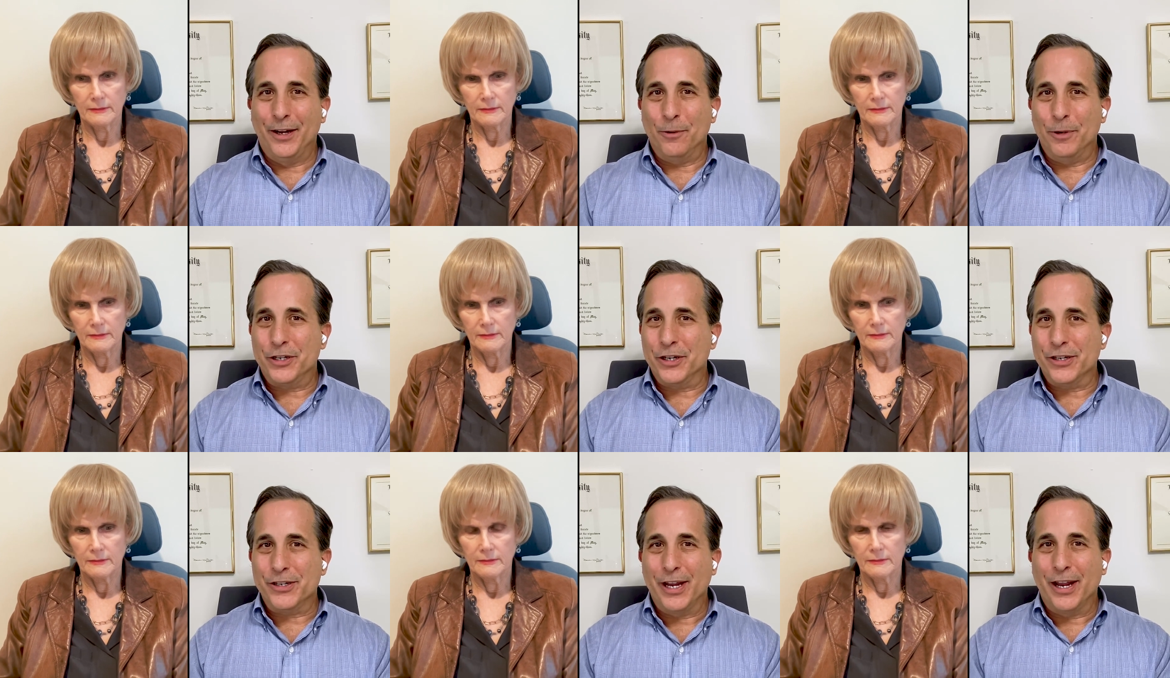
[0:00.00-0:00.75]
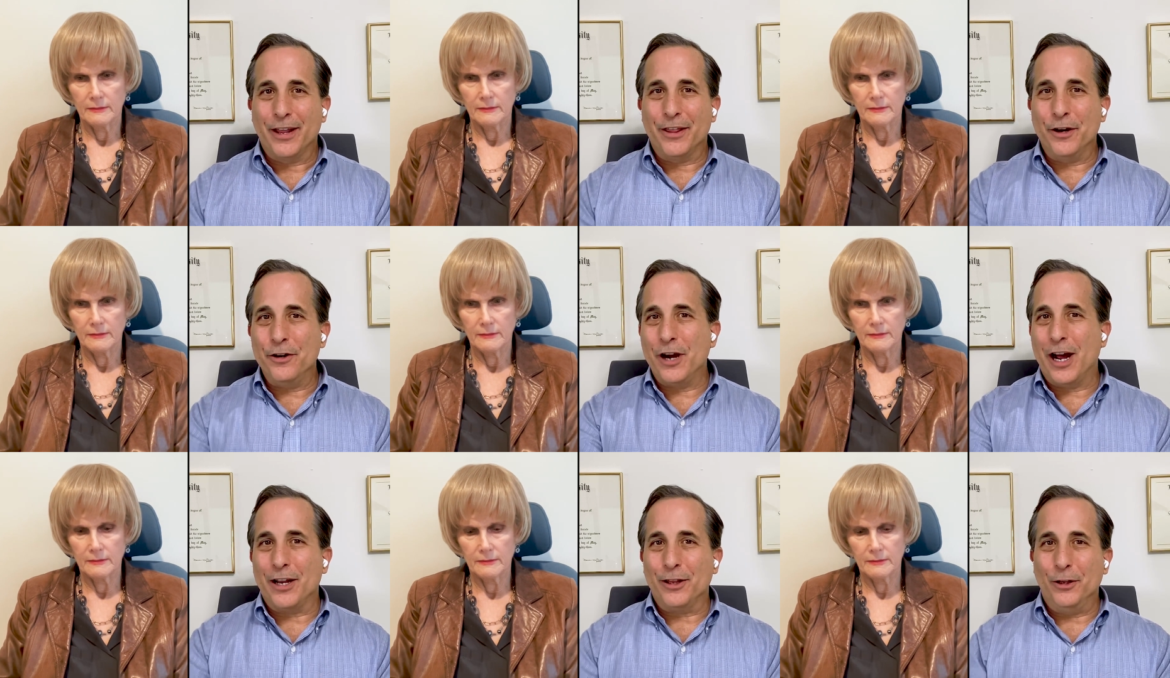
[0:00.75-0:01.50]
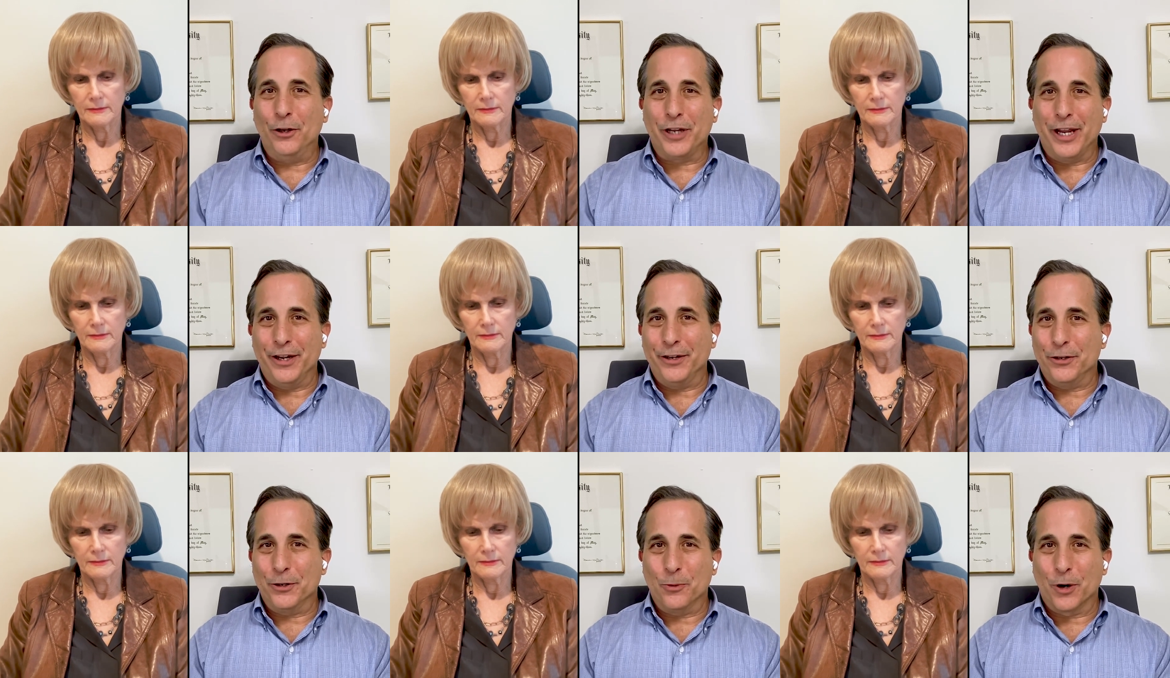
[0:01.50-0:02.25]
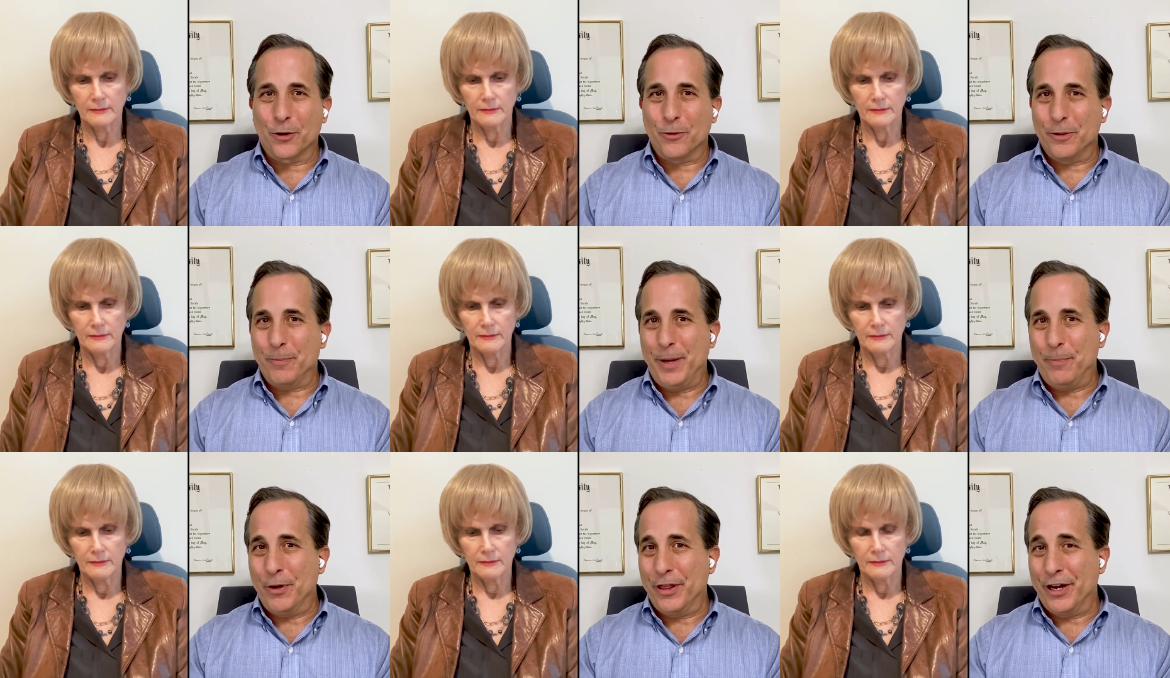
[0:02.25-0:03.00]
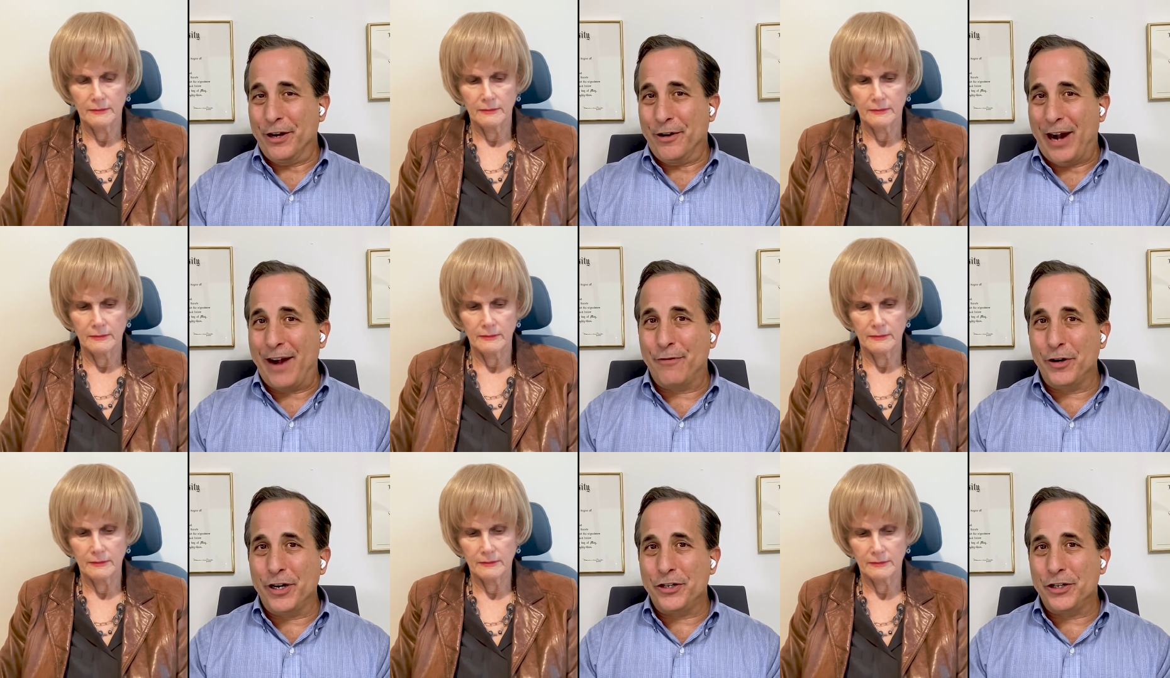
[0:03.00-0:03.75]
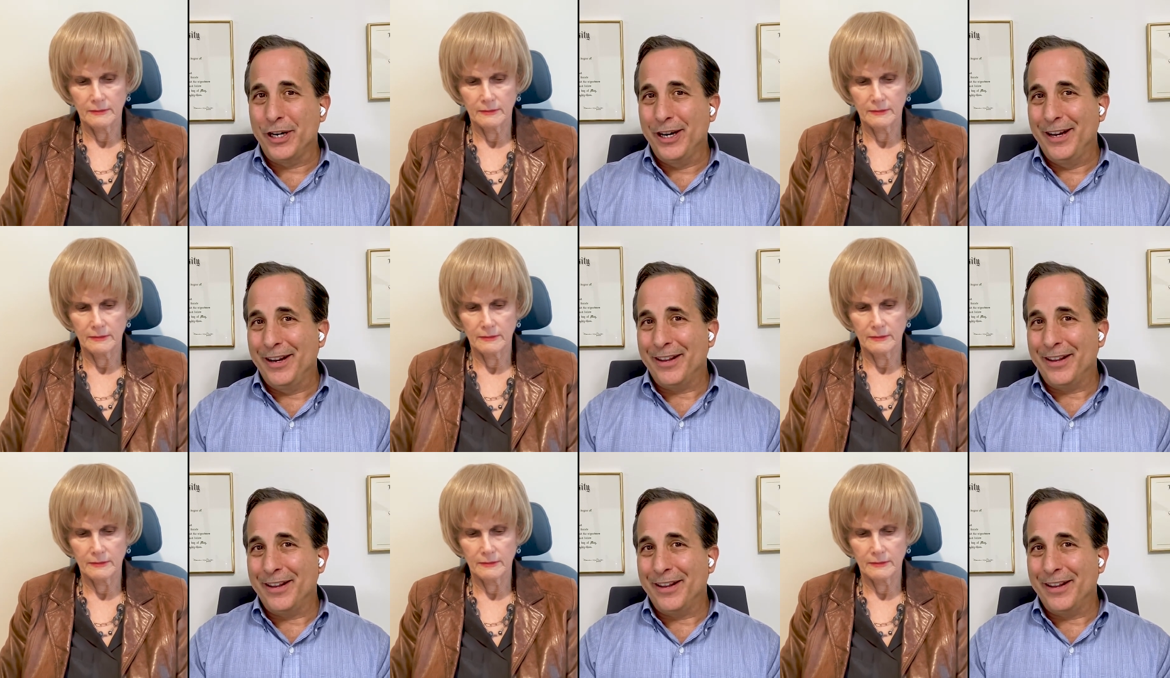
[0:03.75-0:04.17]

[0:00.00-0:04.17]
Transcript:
Speaker 1: which is they're not looking to work with people that are average.